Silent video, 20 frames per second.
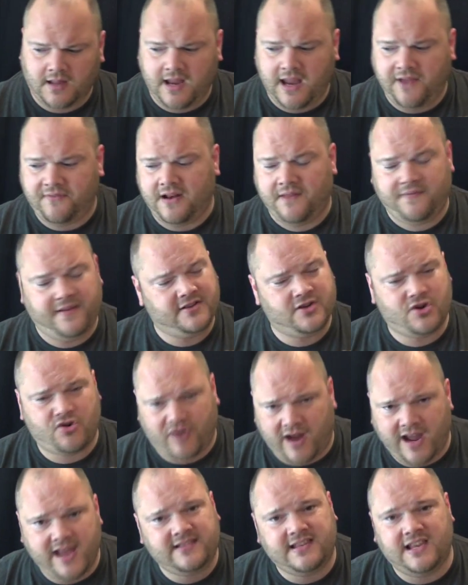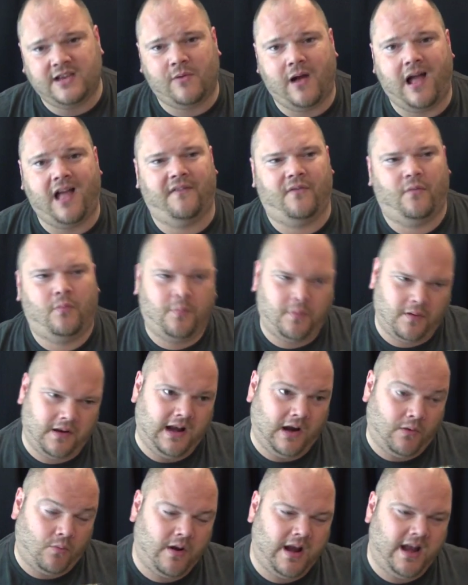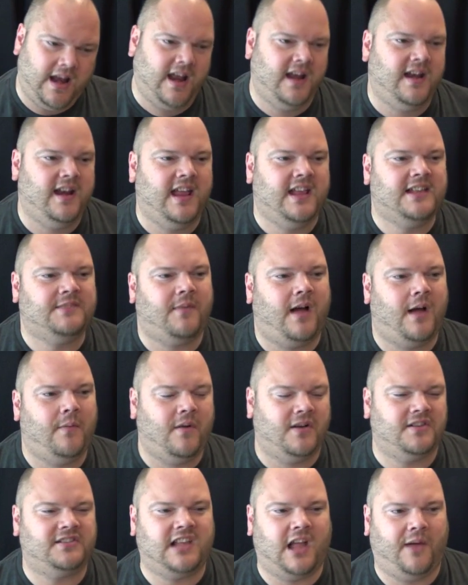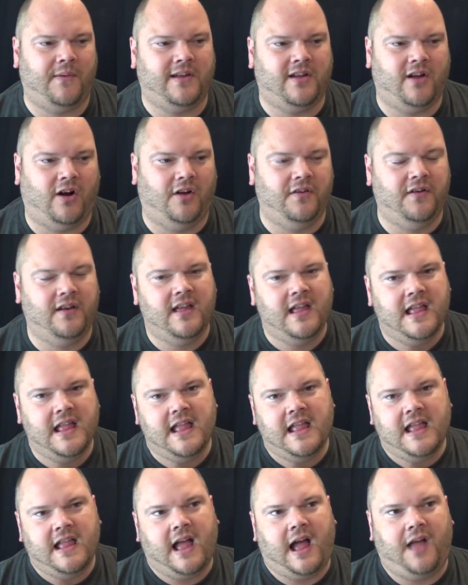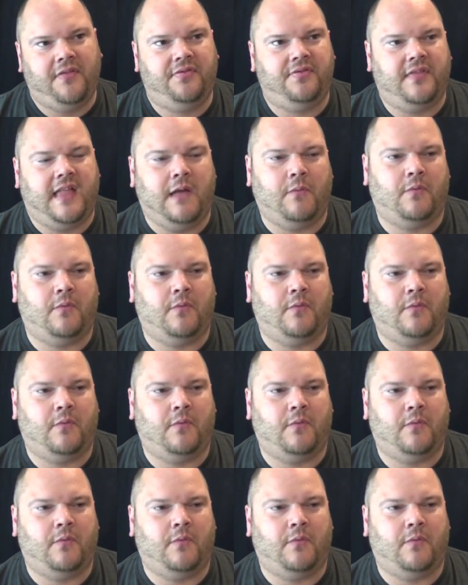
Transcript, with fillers: even if he's crazy or whatever, you know, in his mind, what's going on. And